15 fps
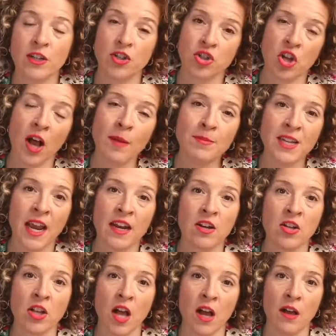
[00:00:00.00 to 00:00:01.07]
a job
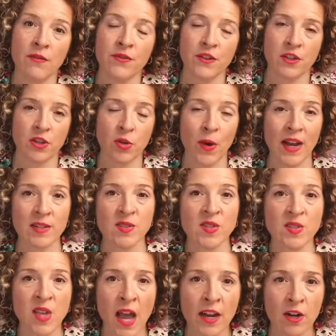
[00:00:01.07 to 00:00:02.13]
title of UX
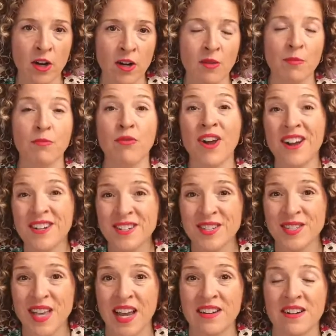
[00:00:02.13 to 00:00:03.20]
designer, product
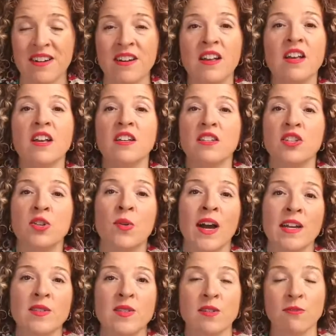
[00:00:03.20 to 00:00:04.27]
designer,
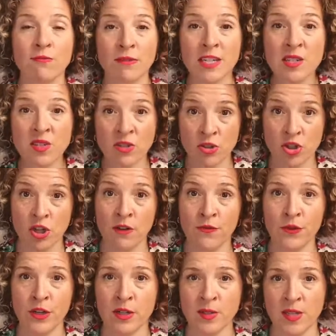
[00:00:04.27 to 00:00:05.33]
UX researcher,
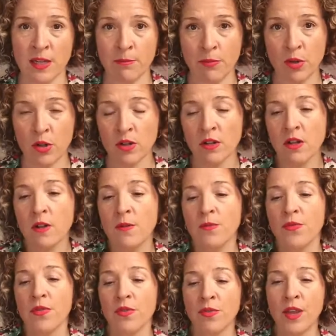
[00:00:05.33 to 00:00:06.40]
for example.
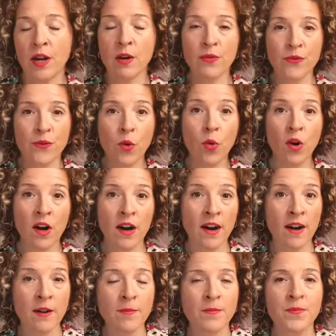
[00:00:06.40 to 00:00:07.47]

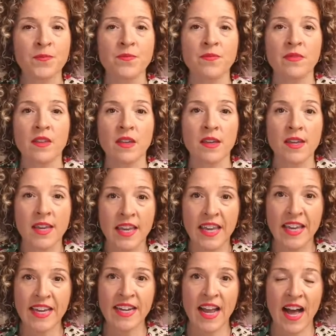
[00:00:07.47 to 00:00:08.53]
Therefore,
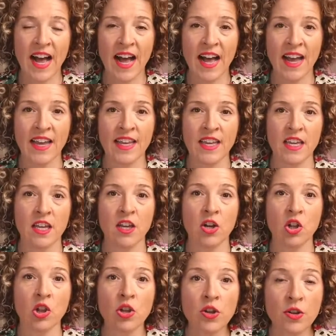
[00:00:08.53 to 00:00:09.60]
can I
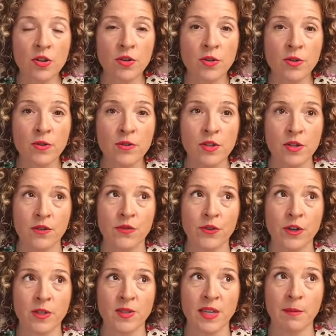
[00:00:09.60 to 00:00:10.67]
include,
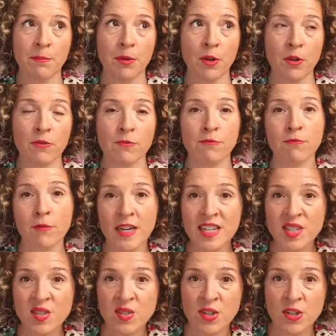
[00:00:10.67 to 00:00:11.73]
for example,
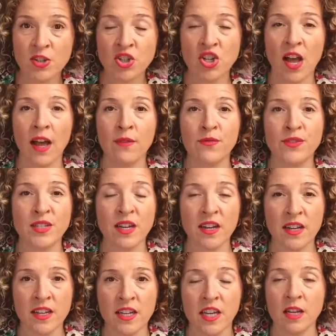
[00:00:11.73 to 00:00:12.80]
research I've
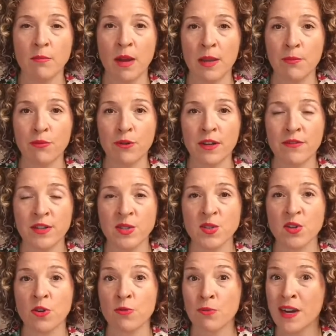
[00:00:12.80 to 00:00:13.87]
done in my previous
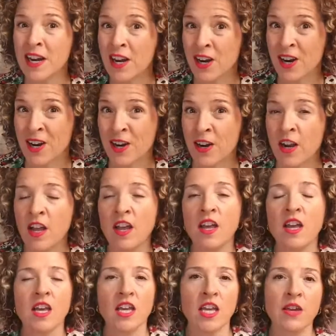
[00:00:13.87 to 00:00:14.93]
career,
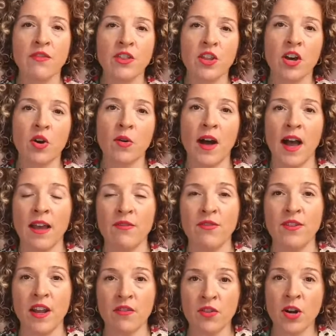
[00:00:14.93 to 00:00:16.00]
even though I've
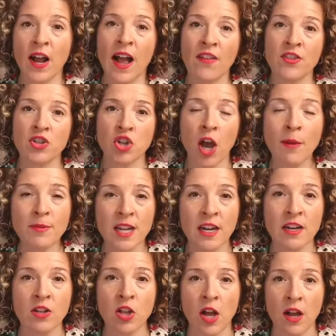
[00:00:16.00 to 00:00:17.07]
never had the job
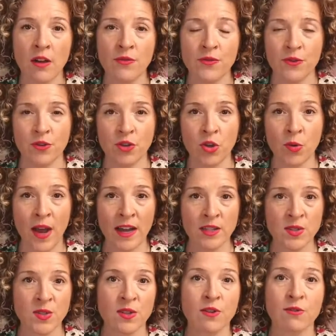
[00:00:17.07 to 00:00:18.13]
title of
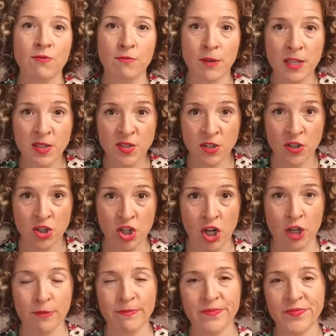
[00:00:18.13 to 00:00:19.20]
UX
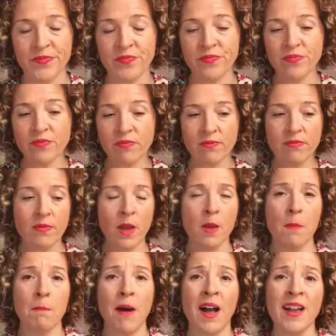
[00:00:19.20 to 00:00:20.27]
researcher?
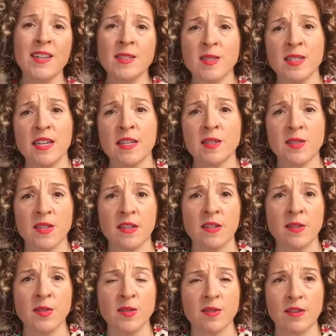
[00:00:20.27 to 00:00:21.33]
My stance
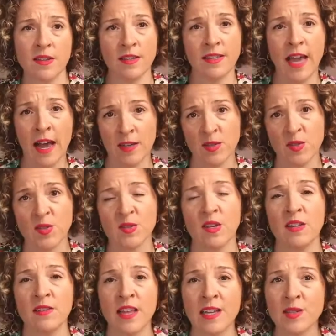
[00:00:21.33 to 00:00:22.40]
is yes.
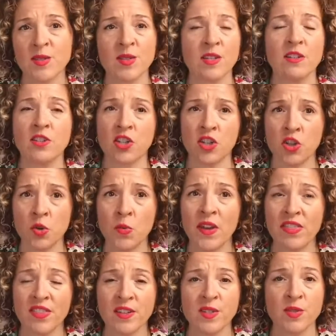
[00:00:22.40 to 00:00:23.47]
And let's continue
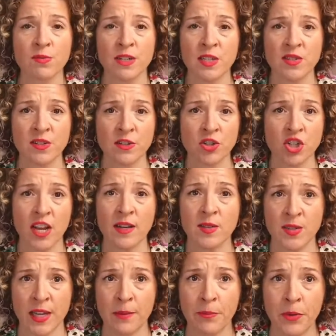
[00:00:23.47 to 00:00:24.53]
with this research
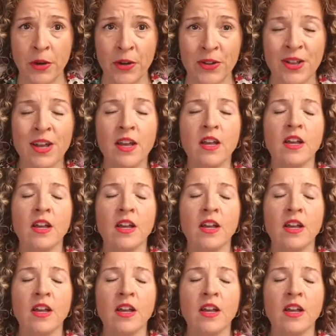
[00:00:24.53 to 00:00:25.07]
example.